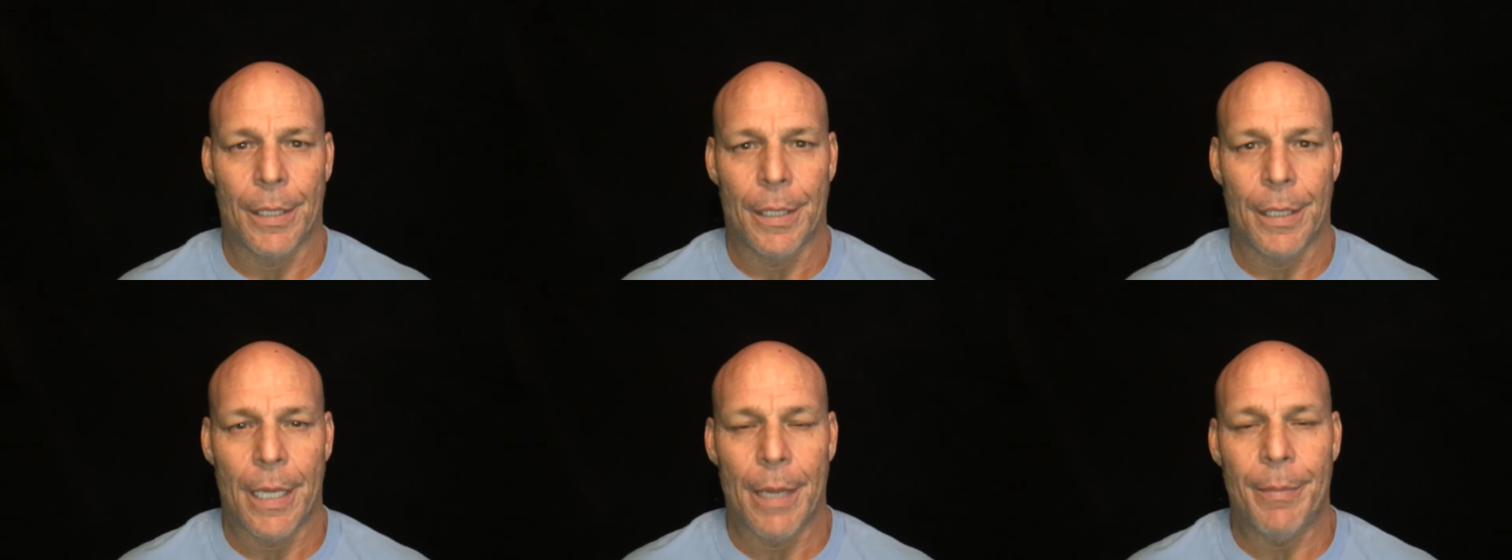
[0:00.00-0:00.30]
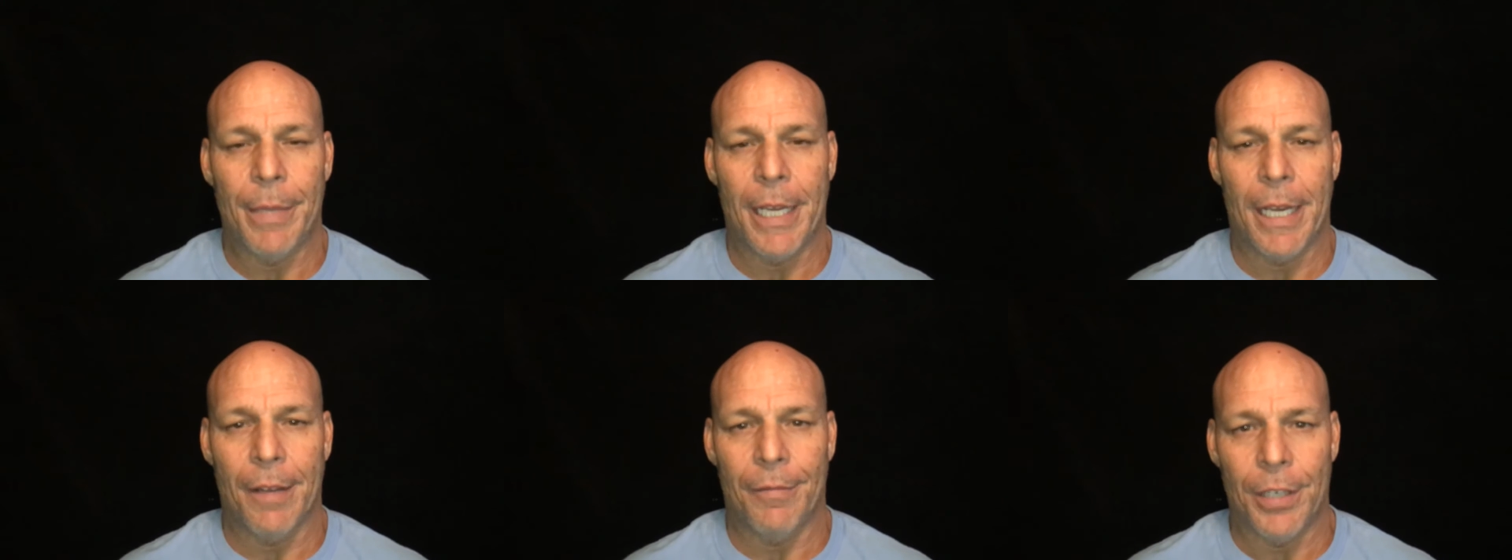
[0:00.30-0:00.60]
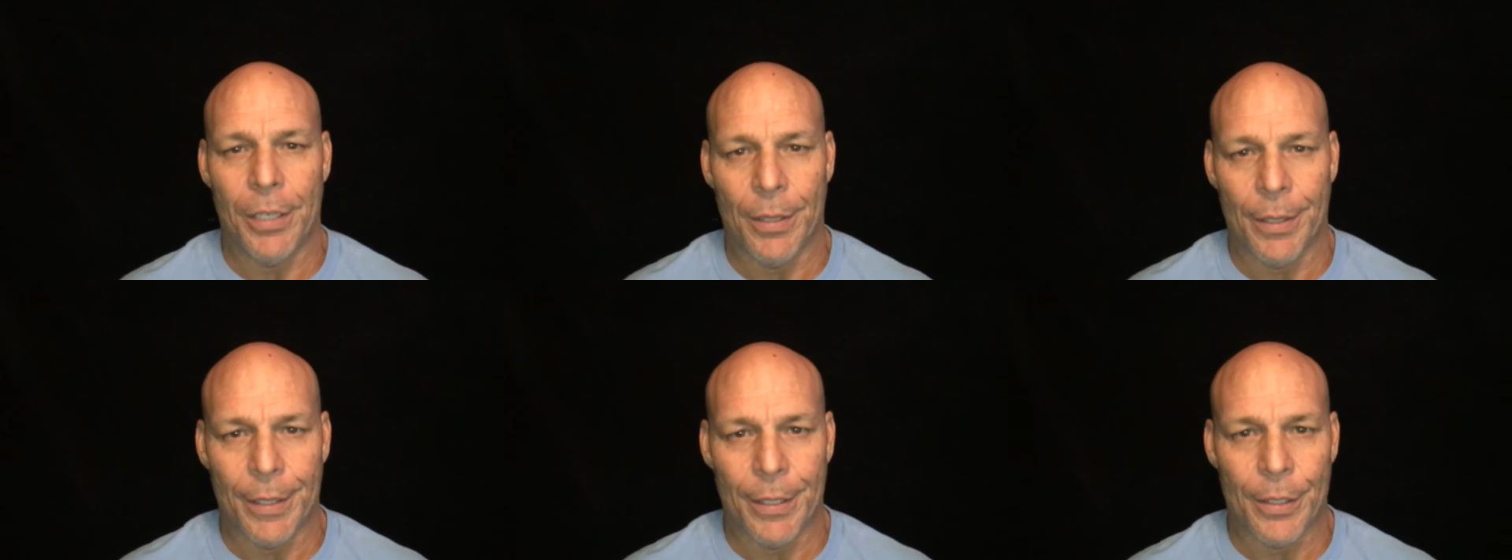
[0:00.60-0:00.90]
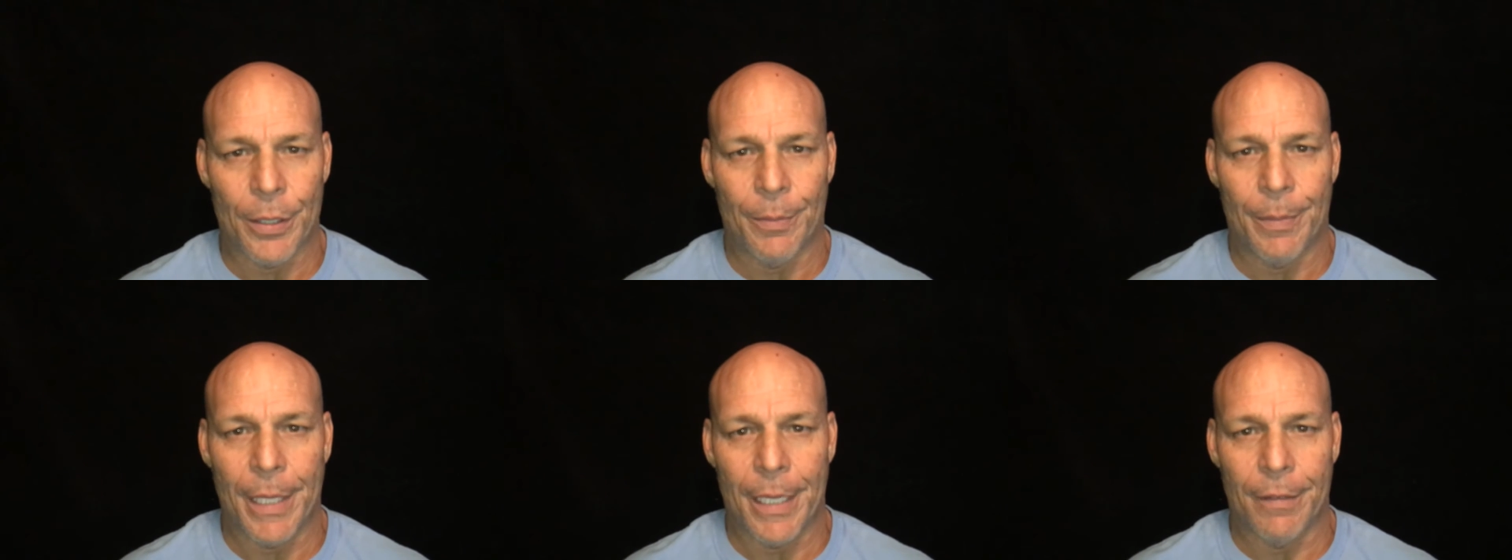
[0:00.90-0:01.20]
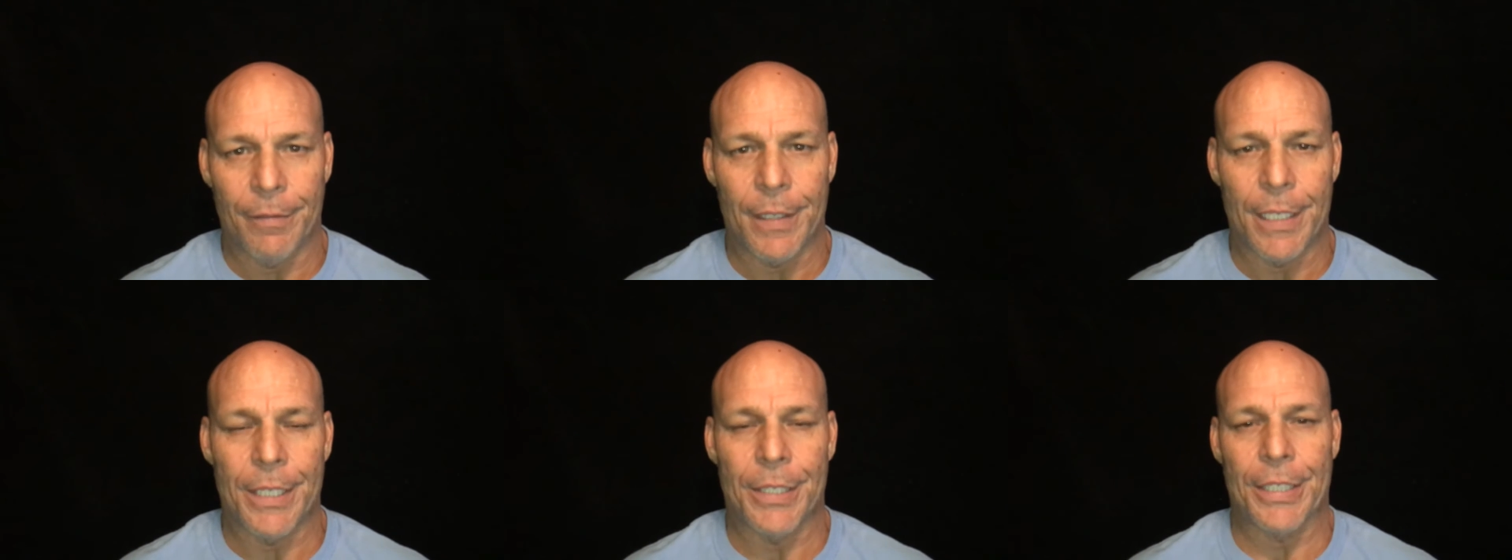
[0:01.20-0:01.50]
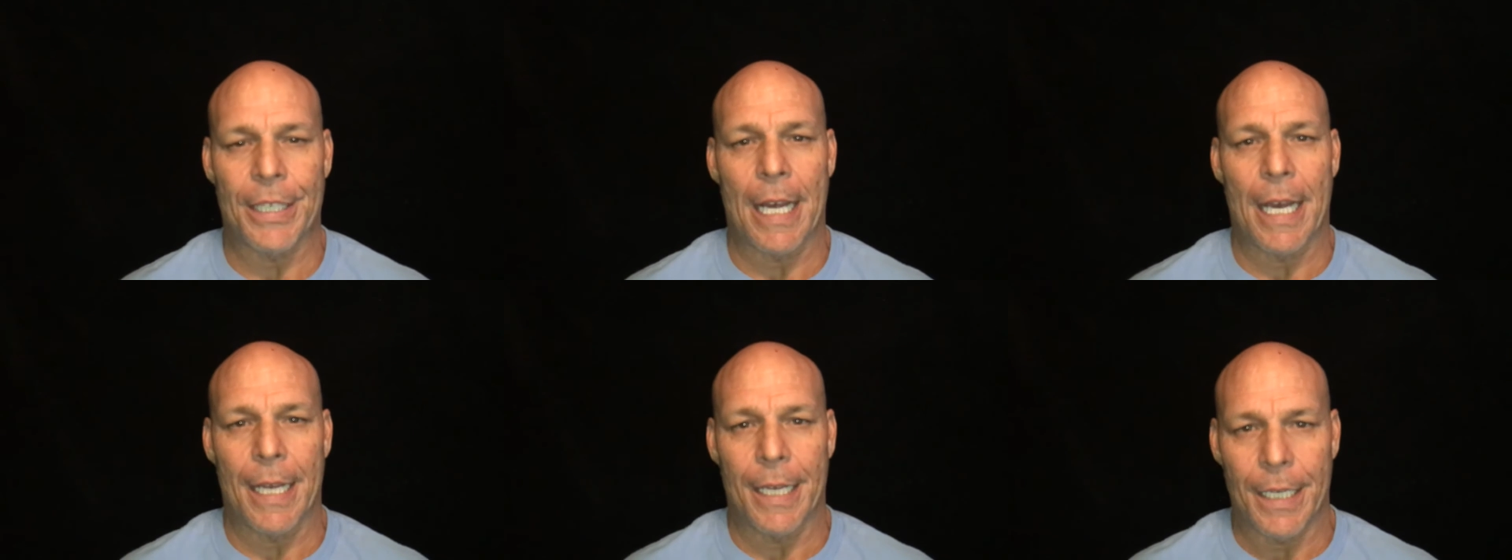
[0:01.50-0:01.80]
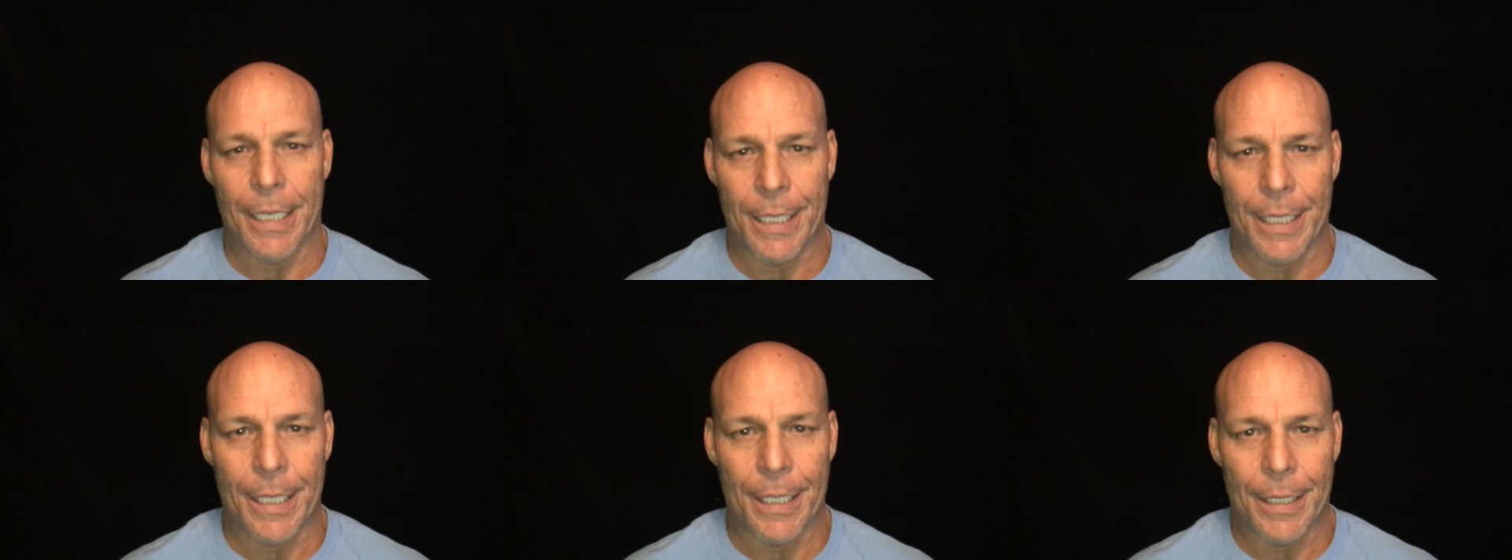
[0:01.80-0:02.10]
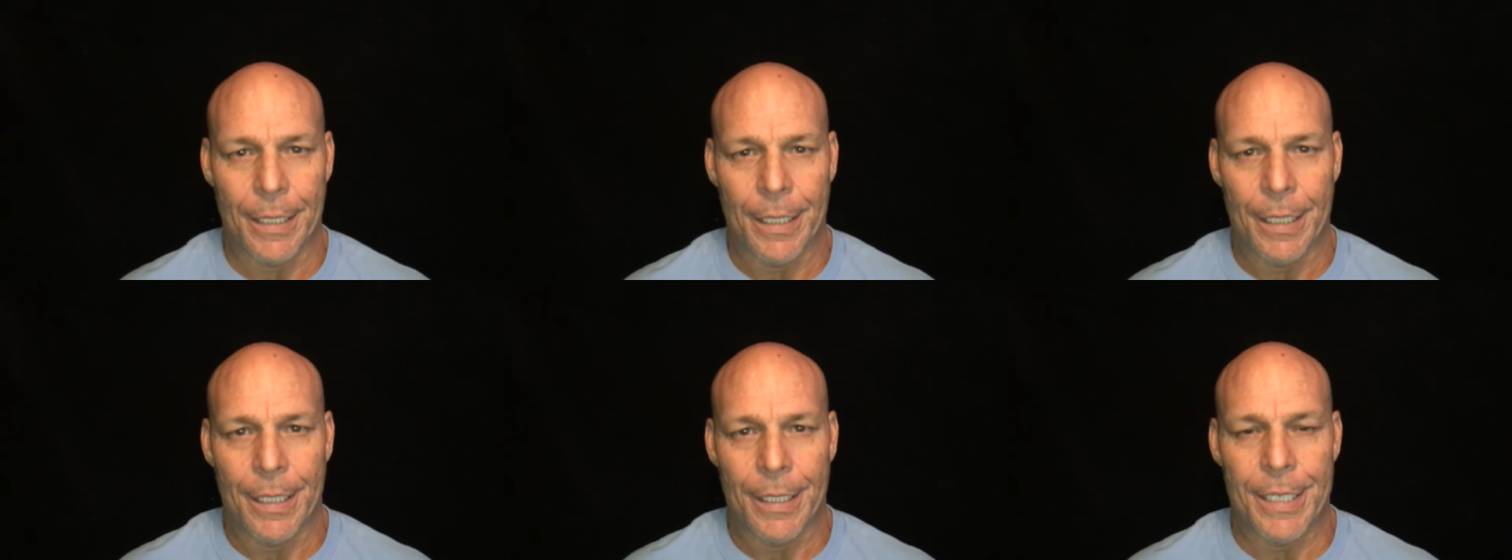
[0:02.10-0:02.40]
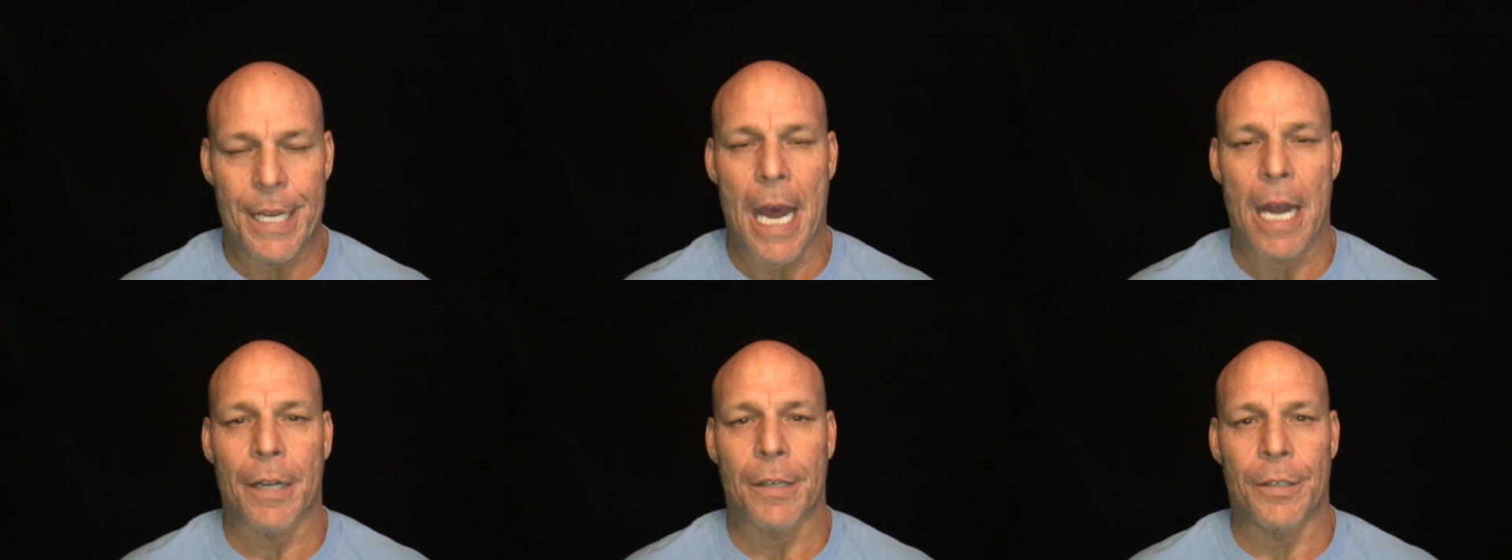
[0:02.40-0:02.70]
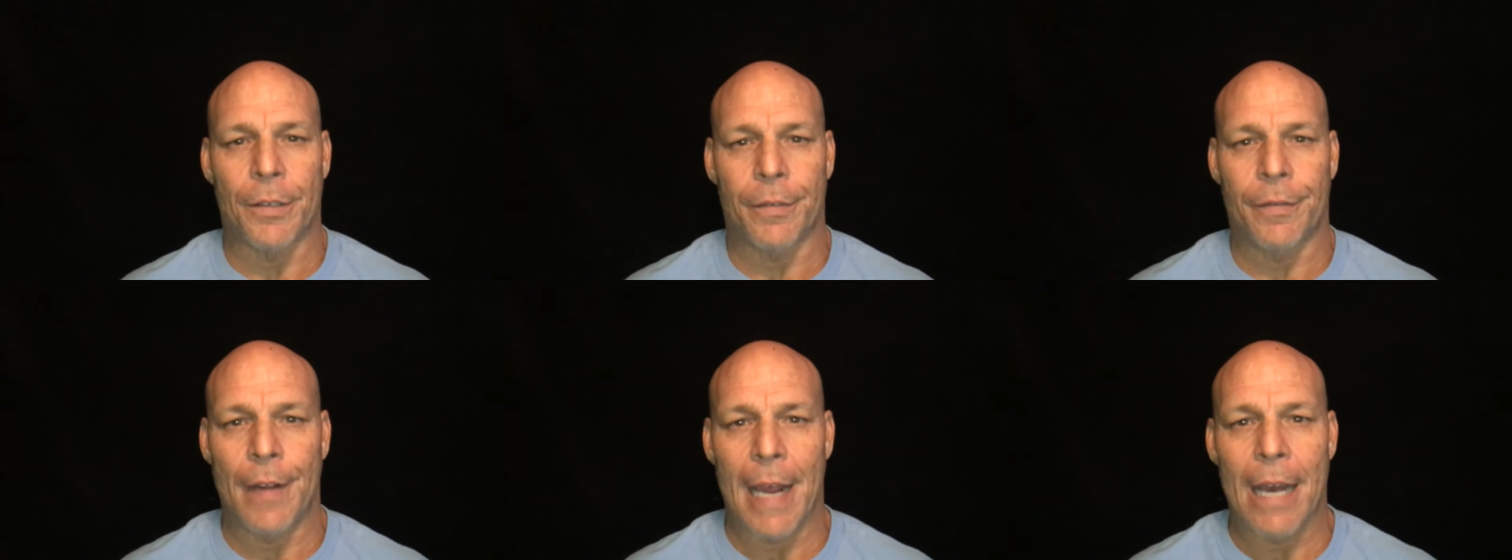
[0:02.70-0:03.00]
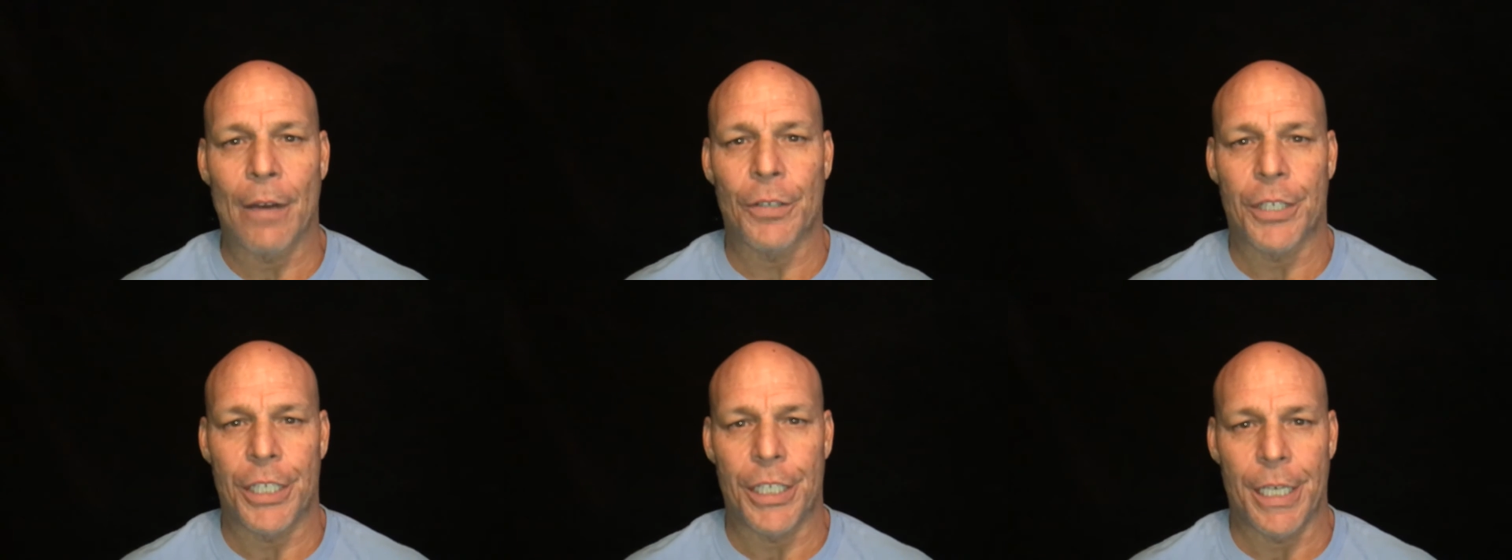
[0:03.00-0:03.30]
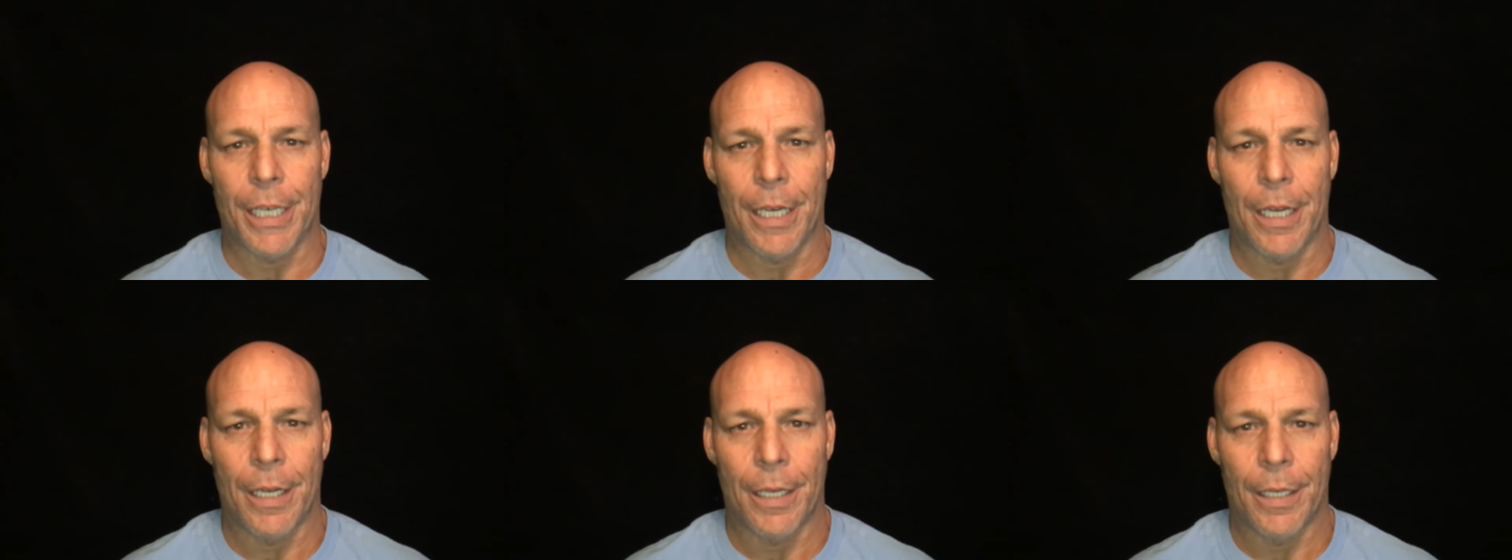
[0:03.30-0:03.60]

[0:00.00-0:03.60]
Let me give you a little bit of insight into Dr. Fauci,